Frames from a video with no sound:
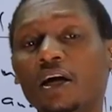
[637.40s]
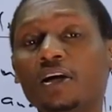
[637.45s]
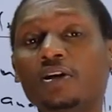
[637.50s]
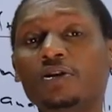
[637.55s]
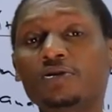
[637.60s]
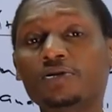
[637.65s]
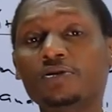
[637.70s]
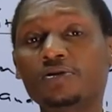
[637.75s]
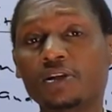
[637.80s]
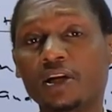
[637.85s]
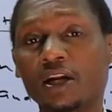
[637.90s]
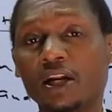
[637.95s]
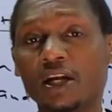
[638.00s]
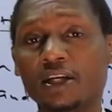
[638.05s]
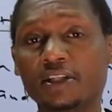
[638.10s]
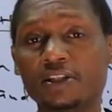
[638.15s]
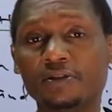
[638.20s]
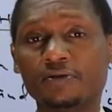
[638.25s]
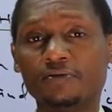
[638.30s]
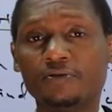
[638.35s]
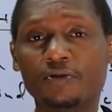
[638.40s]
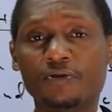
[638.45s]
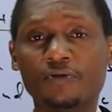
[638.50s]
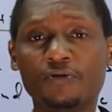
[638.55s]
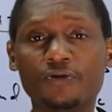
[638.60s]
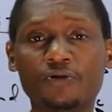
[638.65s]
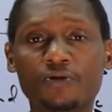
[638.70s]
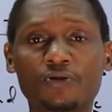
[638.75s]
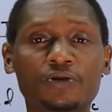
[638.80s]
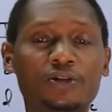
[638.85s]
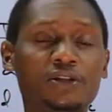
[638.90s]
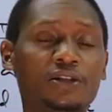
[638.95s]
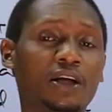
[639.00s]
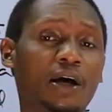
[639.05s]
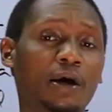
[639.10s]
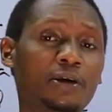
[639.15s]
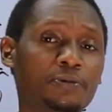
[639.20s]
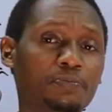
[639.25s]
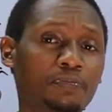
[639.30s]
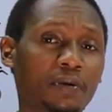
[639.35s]
a close relative of yours,
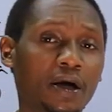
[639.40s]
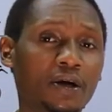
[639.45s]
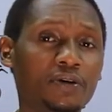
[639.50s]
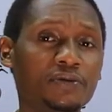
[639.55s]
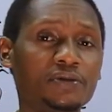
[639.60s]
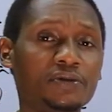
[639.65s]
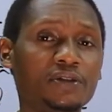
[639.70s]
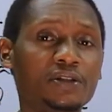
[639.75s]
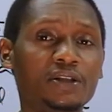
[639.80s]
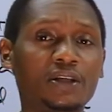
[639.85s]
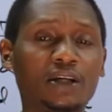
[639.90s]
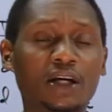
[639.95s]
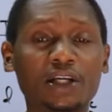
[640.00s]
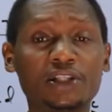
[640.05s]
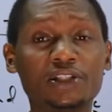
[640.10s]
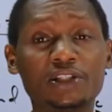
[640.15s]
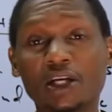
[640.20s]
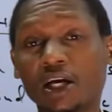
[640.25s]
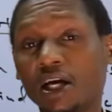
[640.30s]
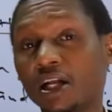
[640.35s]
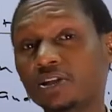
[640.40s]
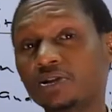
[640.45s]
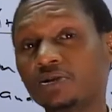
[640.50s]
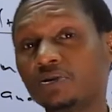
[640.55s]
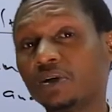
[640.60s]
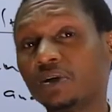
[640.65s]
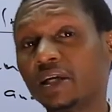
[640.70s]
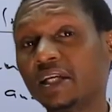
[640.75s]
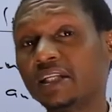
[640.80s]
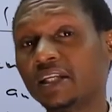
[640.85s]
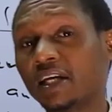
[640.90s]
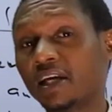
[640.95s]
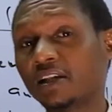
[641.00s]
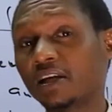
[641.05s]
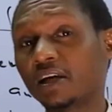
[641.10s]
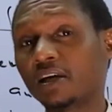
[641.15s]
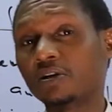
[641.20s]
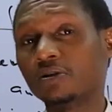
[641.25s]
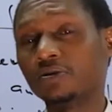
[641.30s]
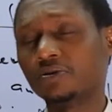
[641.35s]
a spouse, a child, or any
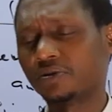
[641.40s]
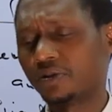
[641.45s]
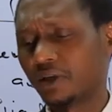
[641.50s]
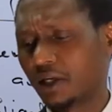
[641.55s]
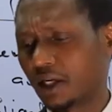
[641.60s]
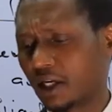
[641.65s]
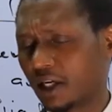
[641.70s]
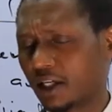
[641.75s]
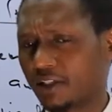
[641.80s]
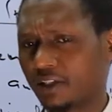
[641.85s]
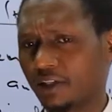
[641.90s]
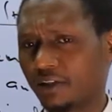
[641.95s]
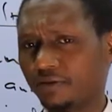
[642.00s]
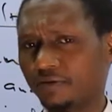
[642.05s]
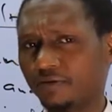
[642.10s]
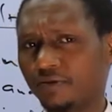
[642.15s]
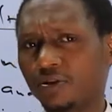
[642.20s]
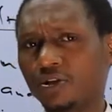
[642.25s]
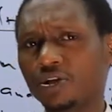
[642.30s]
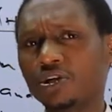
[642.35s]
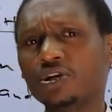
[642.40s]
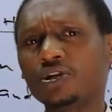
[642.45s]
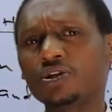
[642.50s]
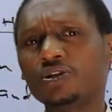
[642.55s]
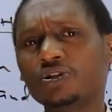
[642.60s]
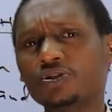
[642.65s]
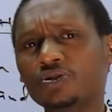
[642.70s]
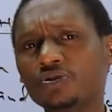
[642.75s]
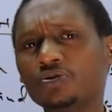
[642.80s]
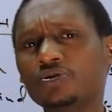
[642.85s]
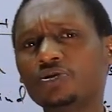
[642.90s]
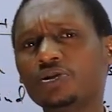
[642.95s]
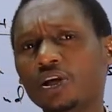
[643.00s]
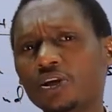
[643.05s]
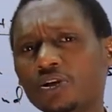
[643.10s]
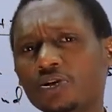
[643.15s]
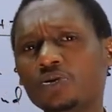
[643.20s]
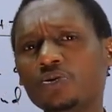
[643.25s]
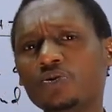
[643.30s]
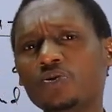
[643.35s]
other close relative, to
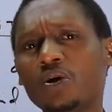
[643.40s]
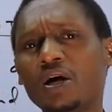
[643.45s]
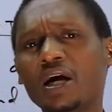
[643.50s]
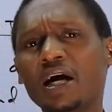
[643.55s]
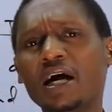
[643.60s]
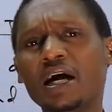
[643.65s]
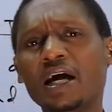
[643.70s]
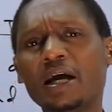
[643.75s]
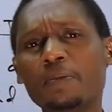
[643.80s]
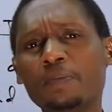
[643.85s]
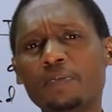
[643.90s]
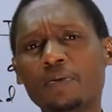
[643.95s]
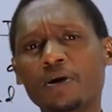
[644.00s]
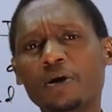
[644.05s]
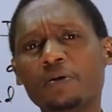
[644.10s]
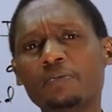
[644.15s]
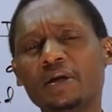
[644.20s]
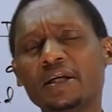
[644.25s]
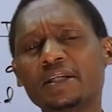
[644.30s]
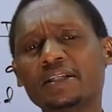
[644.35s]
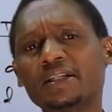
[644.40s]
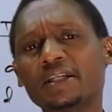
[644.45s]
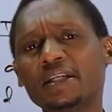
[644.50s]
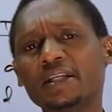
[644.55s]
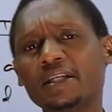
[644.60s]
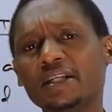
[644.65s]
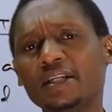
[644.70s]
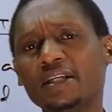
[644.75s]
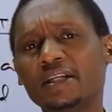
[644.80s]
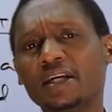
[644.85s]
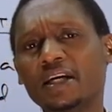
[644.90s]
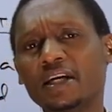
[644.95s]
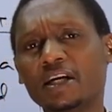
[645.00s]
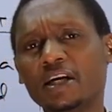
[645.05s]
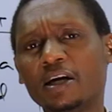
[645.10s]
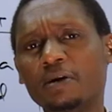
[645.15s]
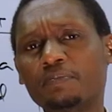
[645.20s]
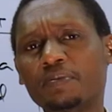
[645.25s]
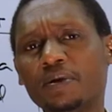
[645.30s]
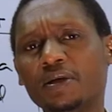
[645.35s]
secure employment in a
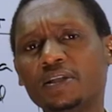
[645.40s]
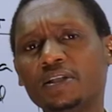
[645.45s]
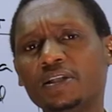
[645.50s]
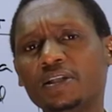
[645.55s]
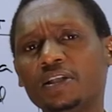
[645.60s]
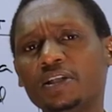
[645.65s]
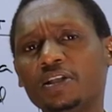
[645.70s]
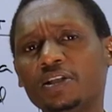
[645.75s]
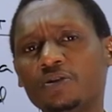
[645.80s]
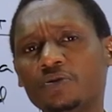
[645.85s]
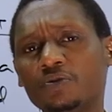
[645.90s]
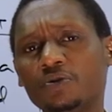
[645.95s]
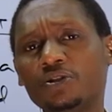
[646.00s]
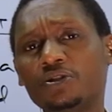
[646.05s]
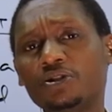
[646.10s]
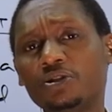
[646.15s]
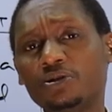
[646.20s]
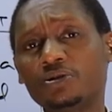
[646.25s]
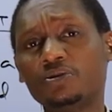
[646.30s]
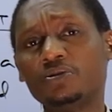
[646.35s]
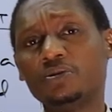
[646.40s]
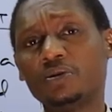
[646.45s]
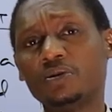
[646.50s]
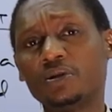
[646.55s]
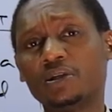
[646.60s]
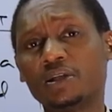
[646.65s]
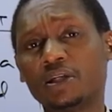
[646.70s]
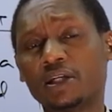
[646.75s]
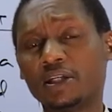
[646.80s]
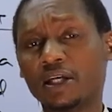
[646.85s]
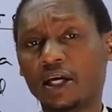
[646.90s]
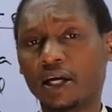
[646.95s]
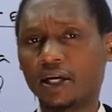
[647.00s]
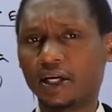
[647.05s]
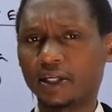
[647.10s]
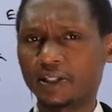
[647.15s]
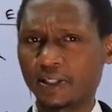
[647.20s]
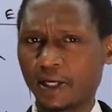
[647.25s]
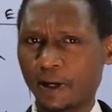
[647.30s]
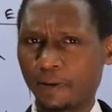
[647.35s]
company in which you are a
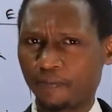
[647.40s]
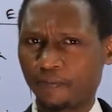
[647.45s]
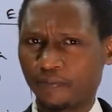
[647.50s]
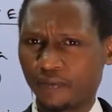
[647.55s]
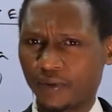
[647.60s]
director.